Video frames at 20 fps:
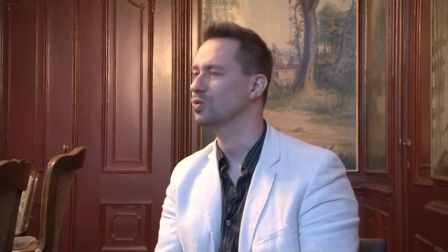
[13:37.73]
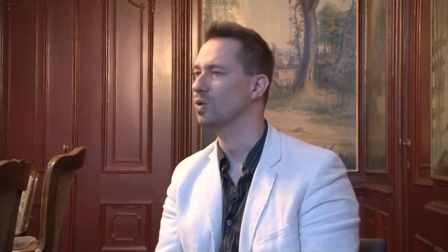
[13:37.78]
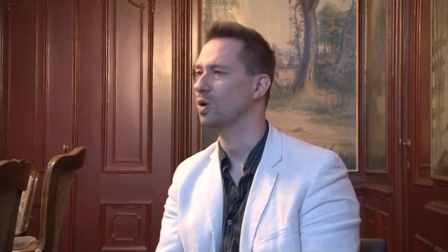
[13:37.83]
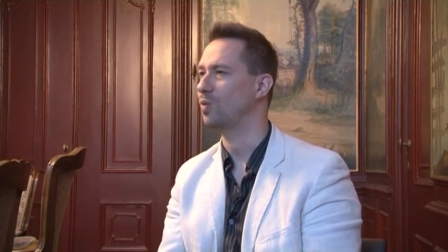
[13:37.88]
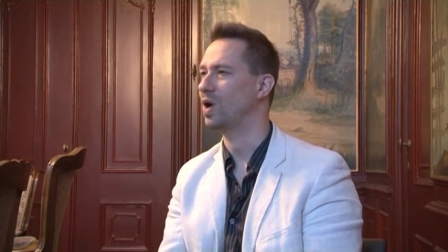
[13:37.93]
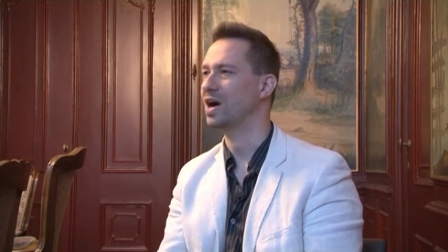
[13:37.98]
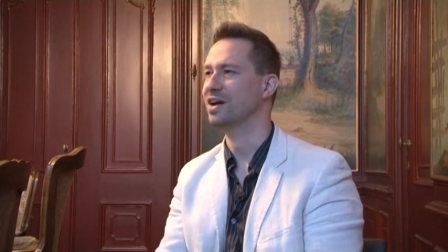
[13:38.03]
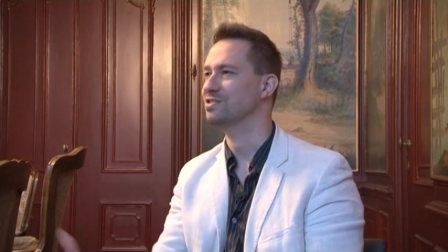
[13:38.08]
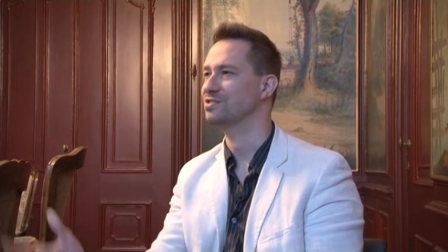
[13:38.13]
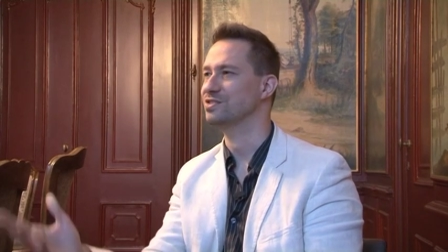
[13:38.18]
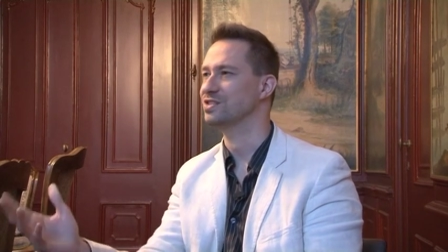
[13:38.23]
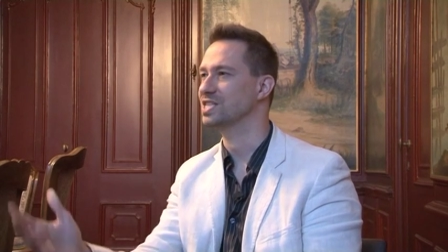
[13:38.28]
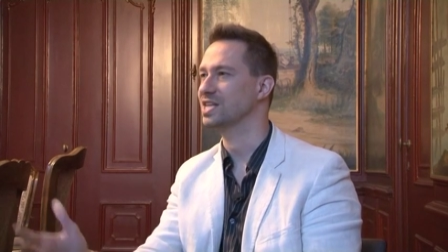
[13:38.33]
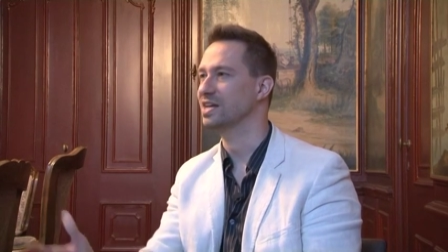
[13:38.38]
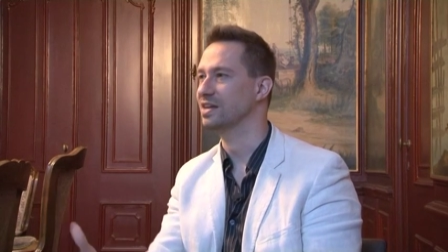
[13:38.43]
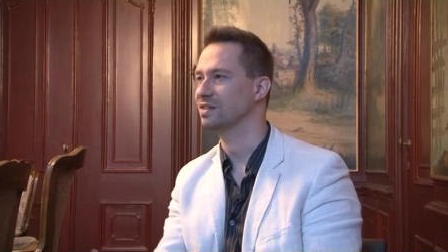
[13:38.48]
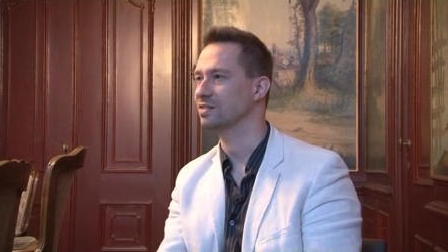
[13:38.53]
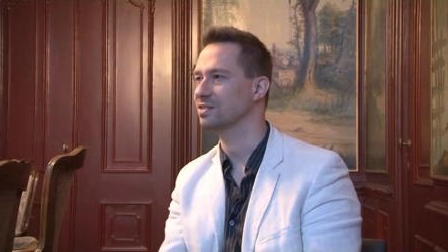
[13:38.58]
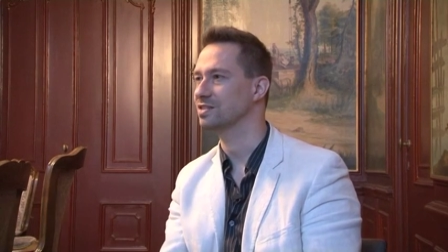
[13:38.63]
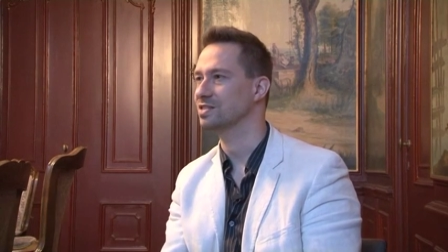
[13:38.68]
or why are you
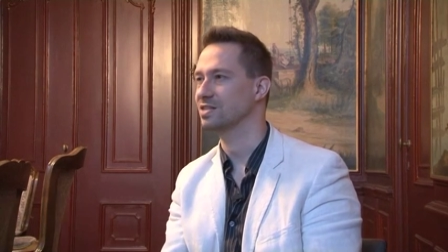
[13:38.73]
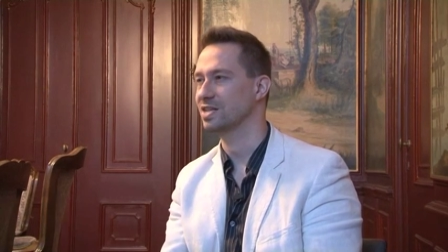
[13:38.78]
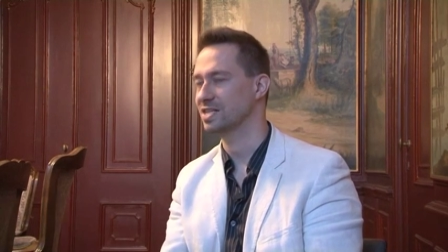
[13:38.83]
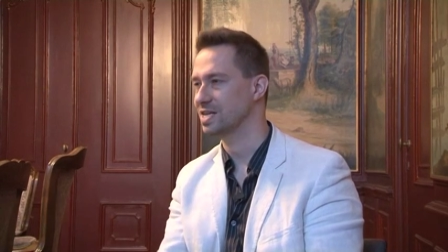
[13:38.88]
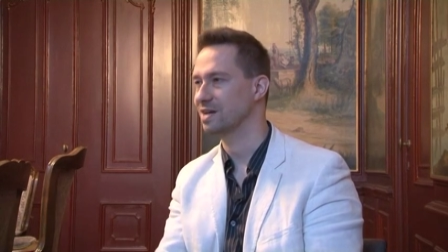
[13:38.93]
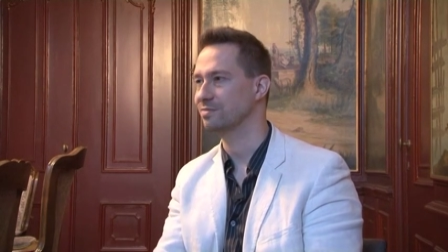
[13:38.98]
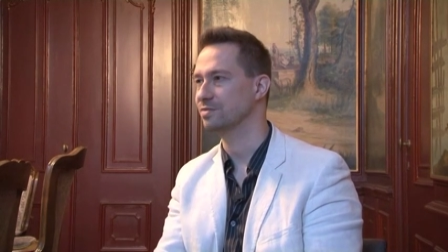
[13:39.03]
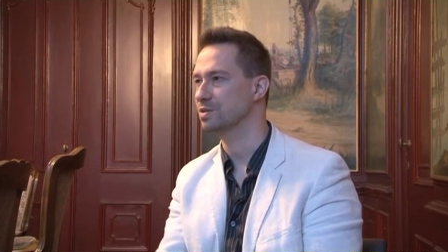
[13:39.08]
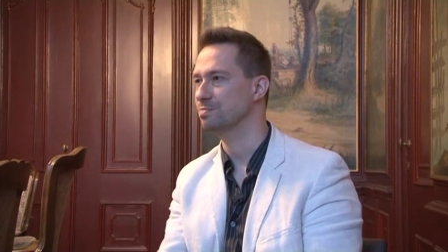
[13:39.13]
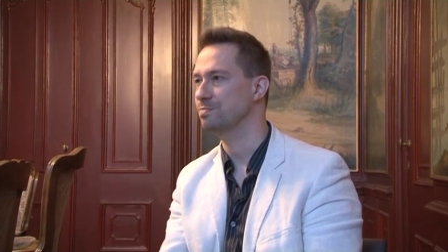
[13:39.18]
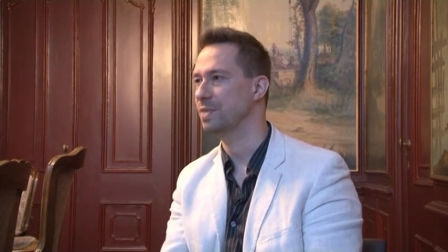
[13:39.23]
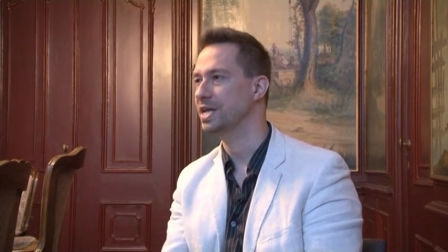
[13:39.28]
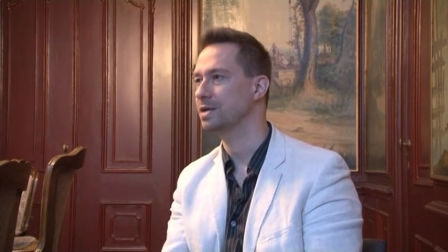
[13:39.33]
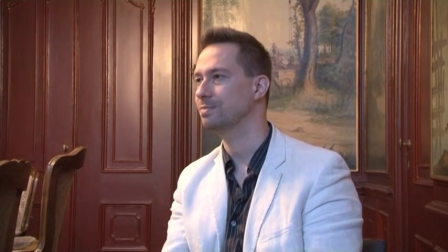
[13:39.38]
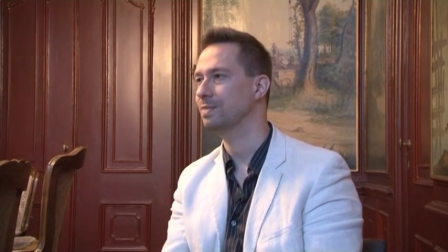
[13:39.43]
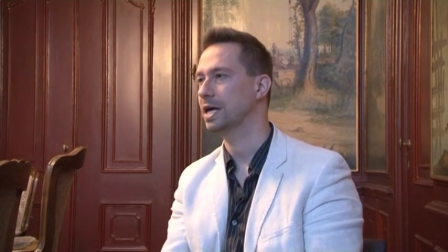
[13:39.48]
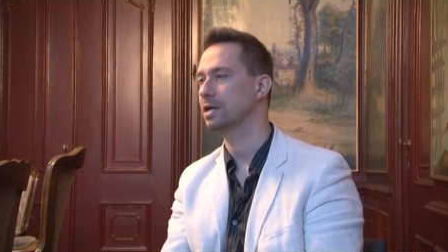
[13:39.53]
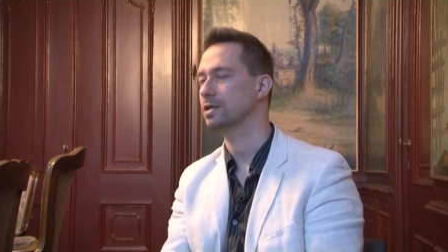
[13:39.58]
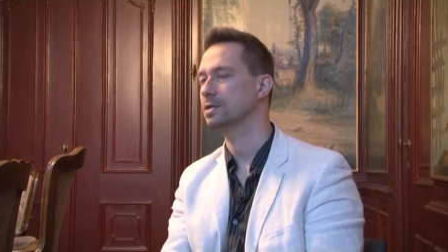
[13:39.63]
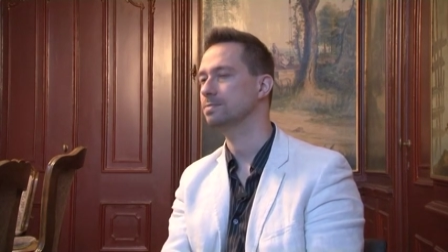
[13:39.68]
saying this? And let's have a debate about